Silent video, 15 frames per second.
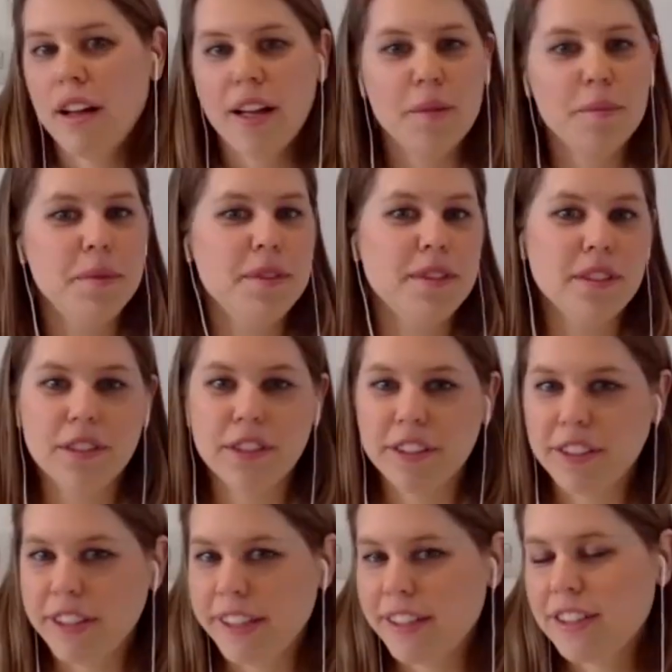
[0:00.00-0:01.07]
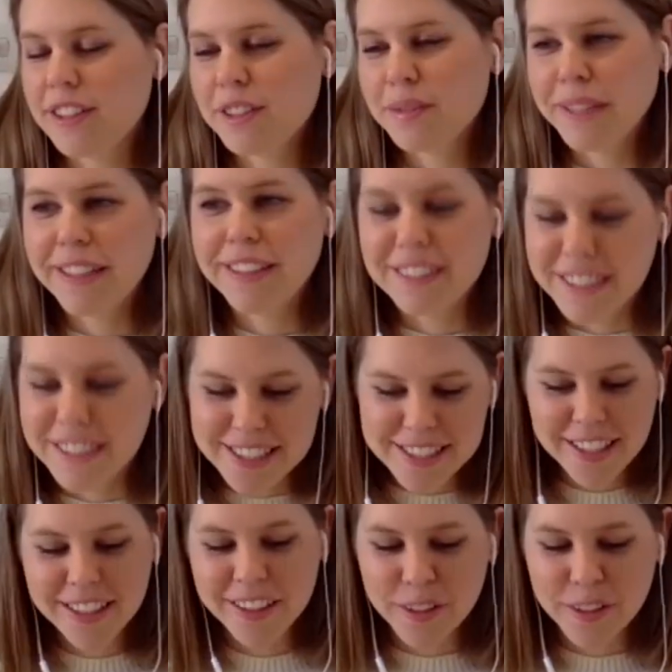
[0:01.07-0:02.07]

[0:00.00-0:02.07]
Absolutely. Oh my goodness.